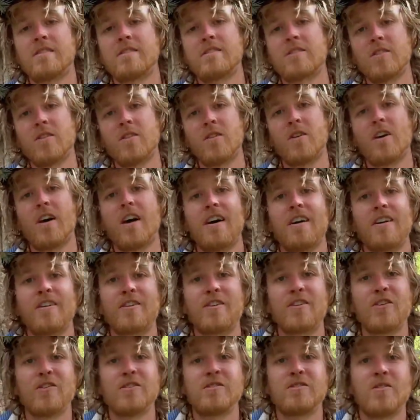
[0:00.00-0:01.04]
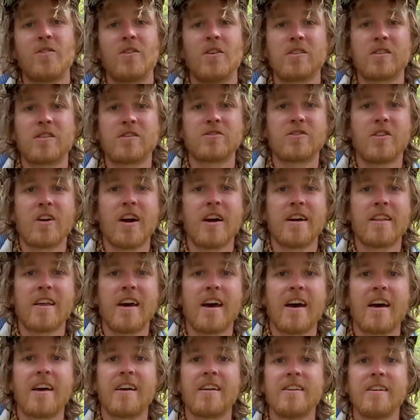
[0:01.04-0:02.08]
So I encourage you all to try
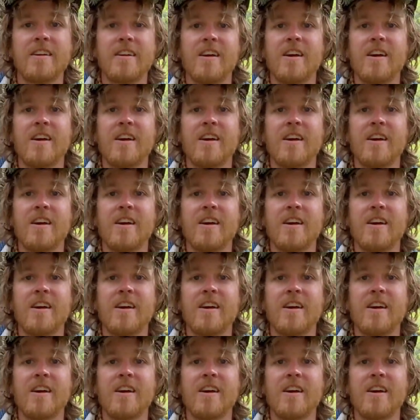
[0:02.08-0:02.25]
that.